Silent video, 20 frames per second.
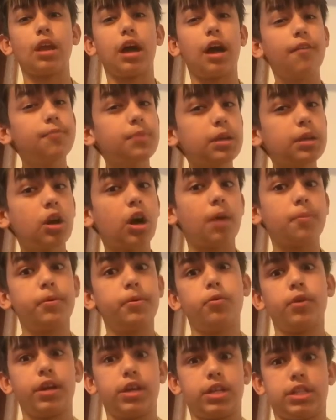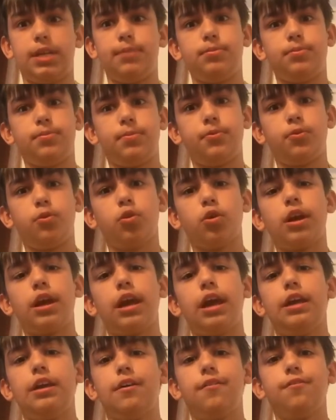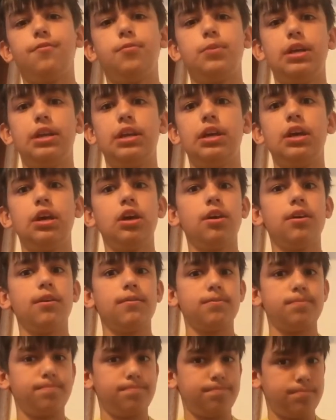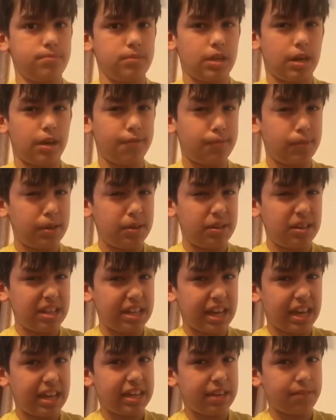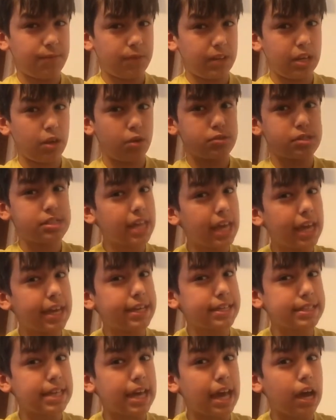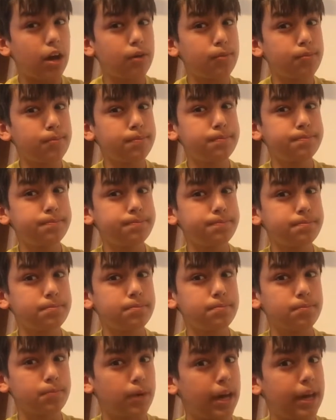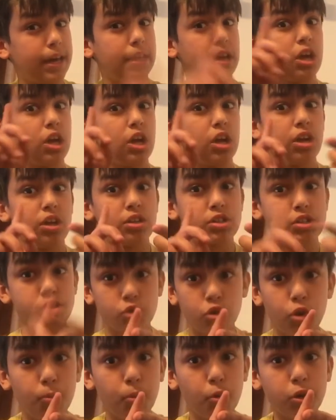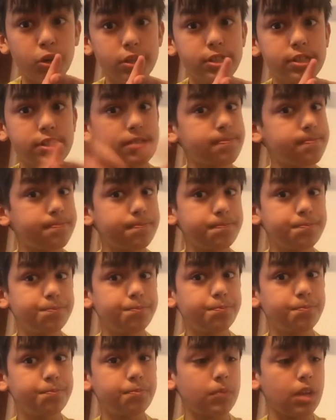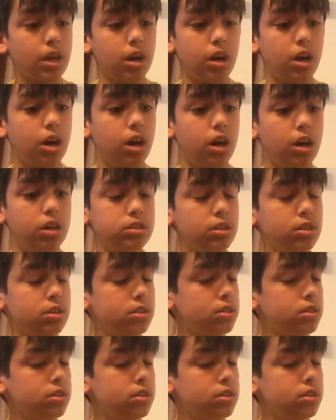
I've been copyright claimed before, and I've been I've been getting videos taken down by school boards, uh,